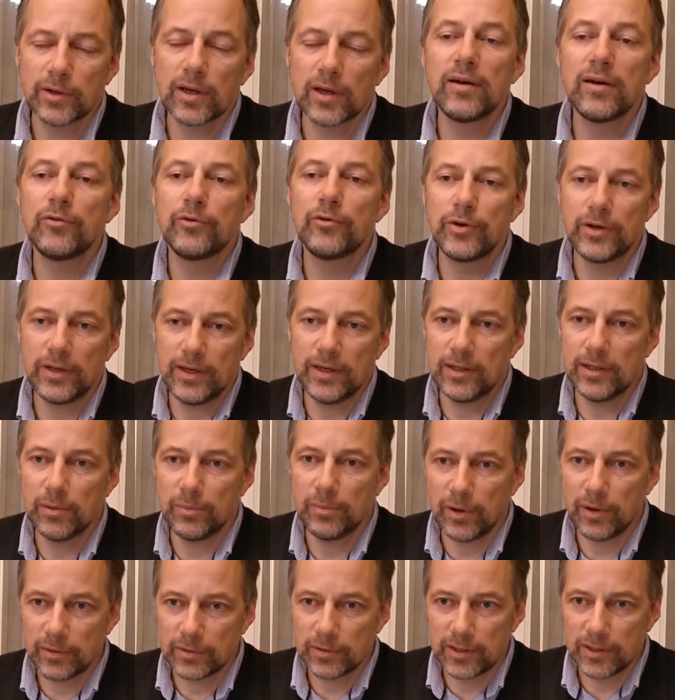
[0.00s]
can read
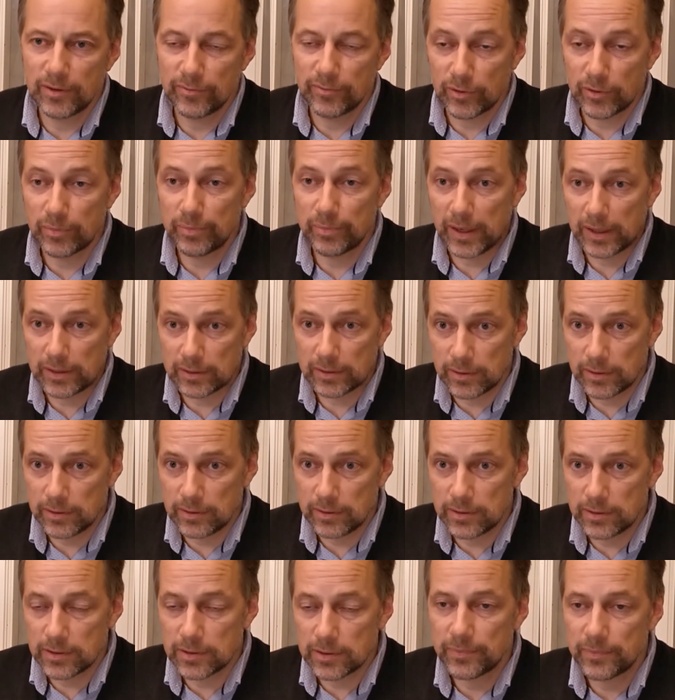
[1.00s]
about the different
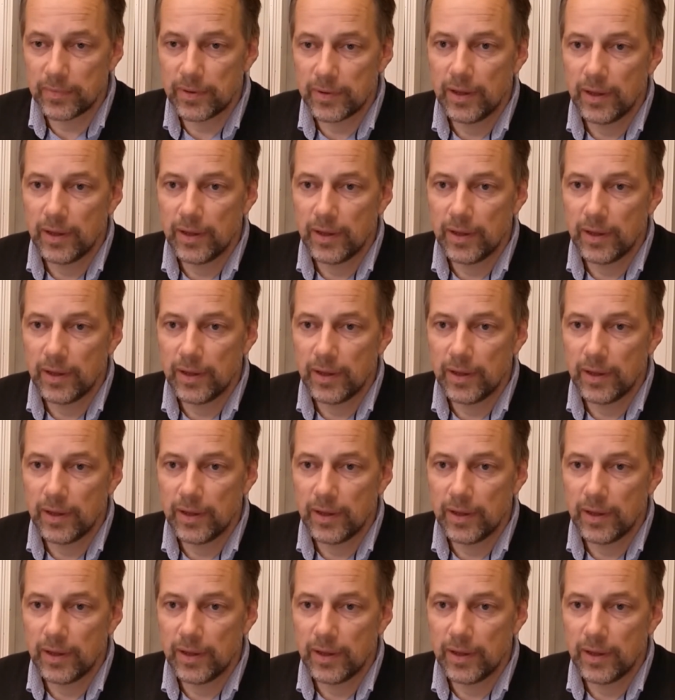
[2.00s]
patterns.